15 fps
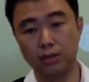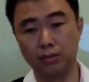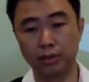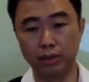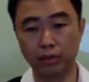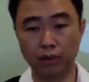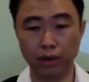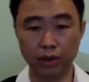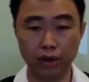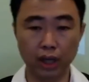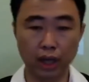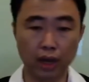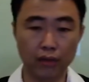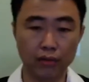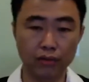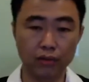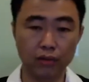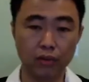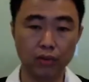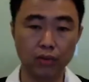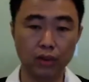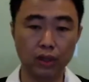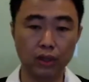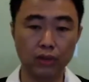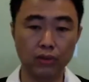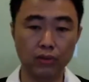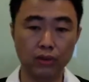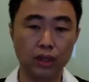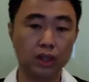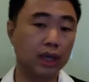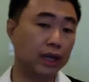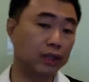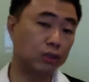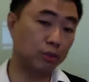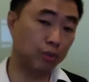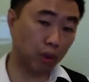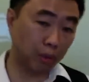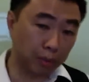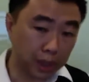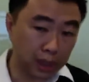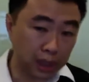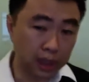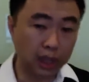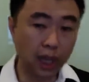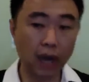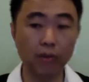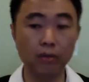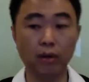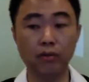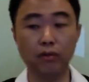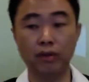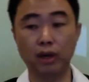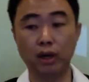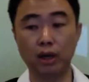Be very careful with intellectual property type of